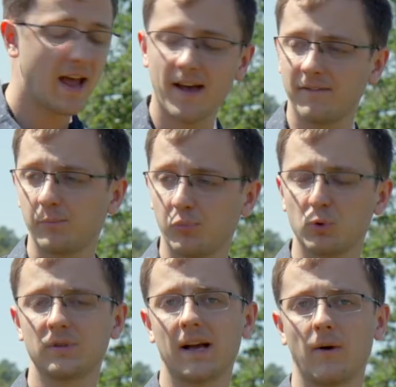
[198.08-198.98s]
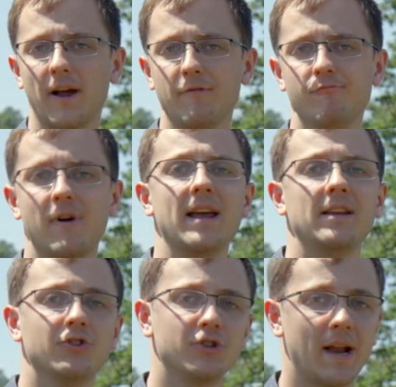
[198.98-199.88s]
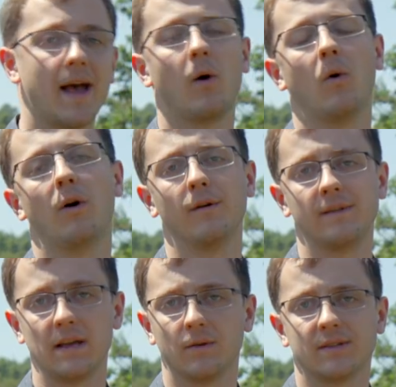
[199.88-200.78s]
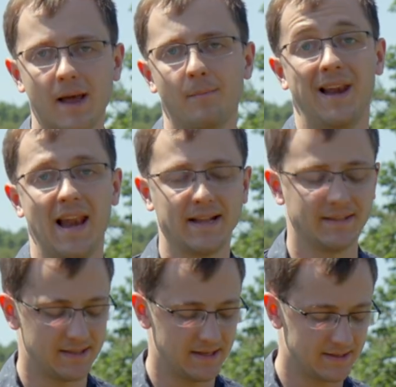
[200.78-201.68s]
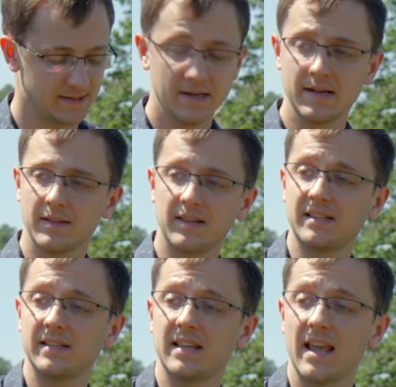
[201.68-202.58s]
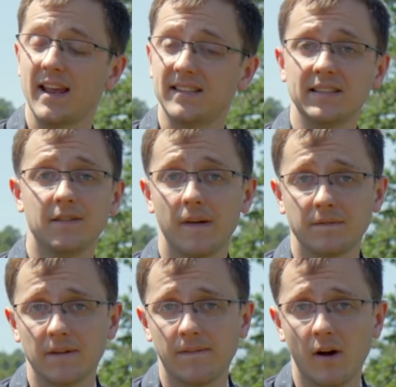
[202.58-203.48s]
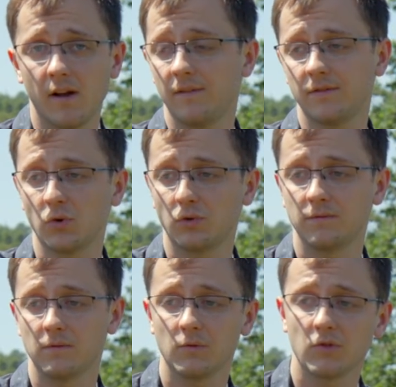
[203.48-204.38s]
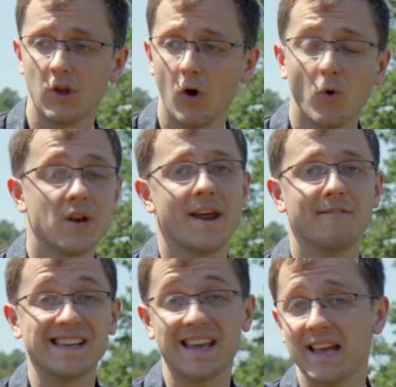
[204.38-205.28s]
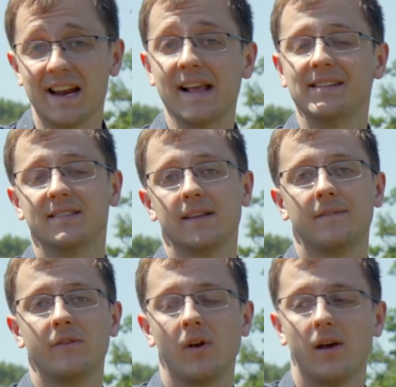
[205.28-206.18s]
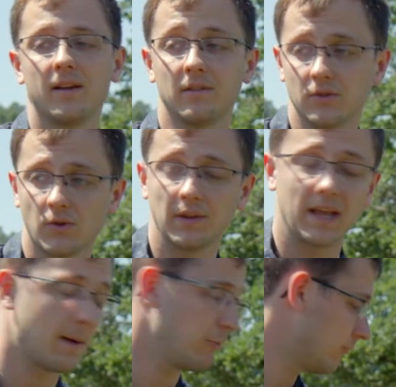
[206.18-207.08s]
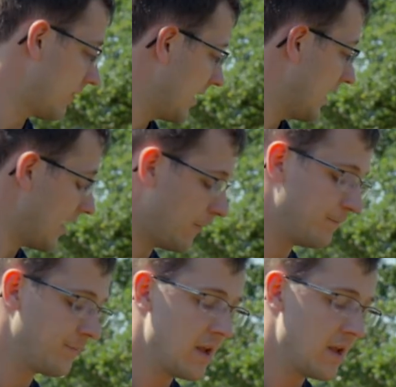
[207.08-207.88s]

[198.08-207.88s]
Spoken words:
have brought out a range now of EOS M lenses. This is the 18-55, sort of the ordinary kit lens, if you like, that's on the camera right now.